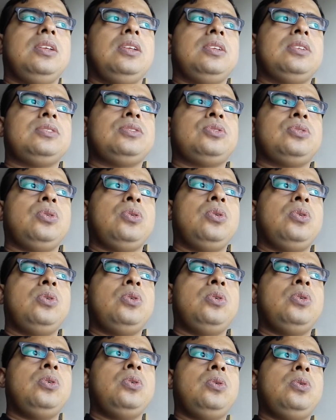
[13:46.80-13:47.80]

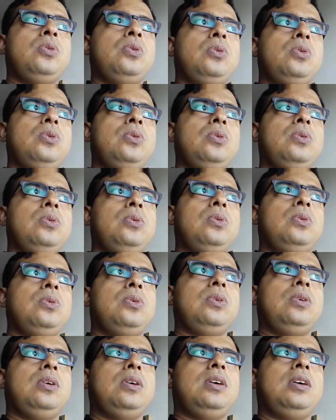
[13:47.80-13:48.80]
So
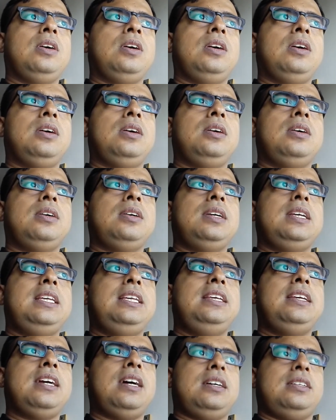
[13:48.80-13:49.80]

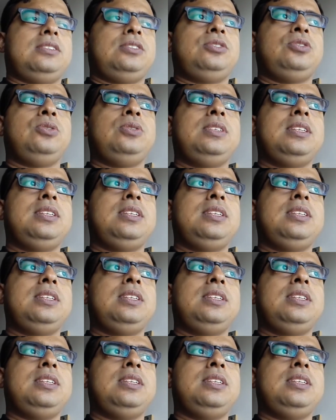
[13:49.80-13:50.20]
so